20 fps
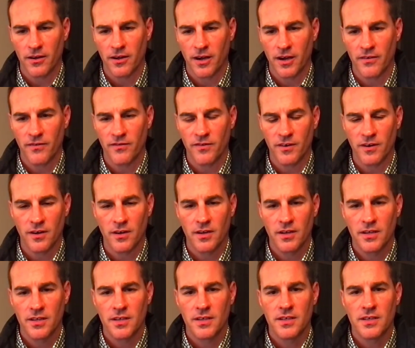of
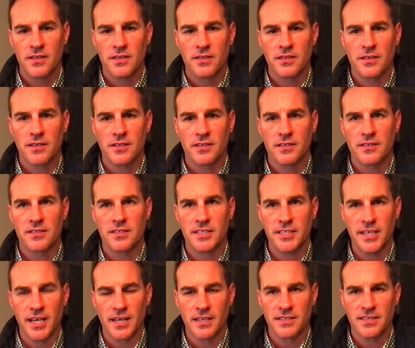
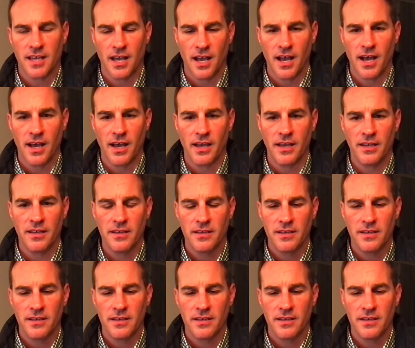CSI